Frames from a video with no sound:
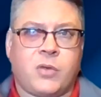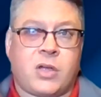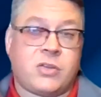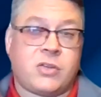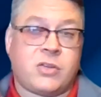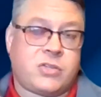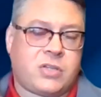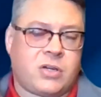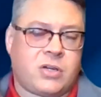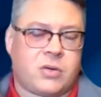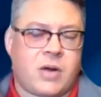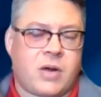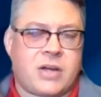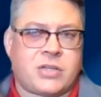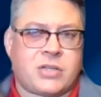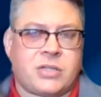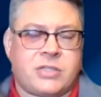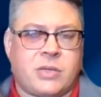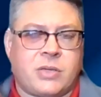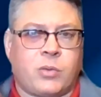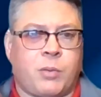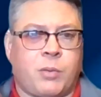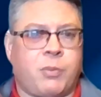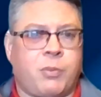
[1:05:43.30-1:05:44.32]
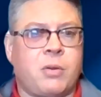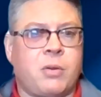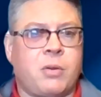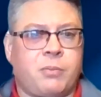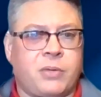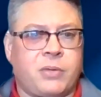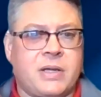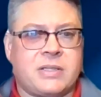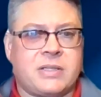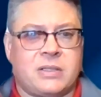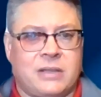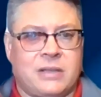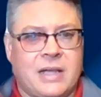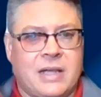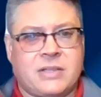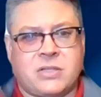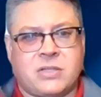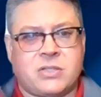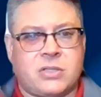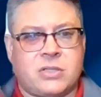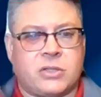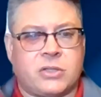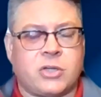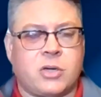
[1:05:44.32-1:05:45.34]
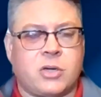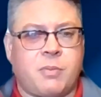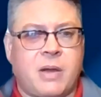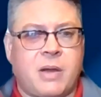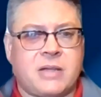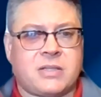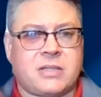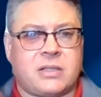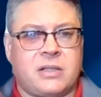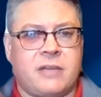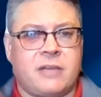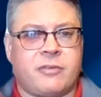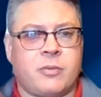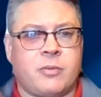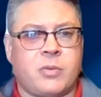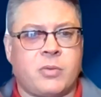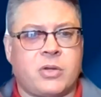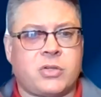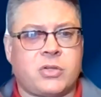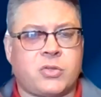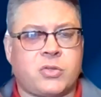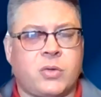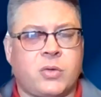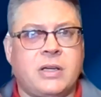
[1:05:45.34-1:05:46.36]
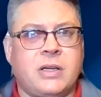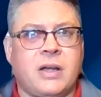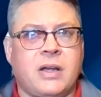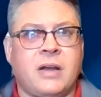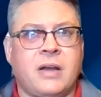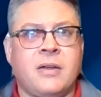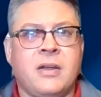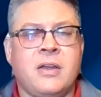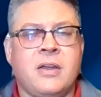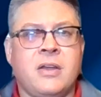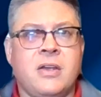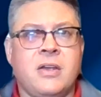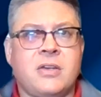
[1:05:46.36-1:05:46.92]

considerations that were put in place, lessons learned basically from Katrina.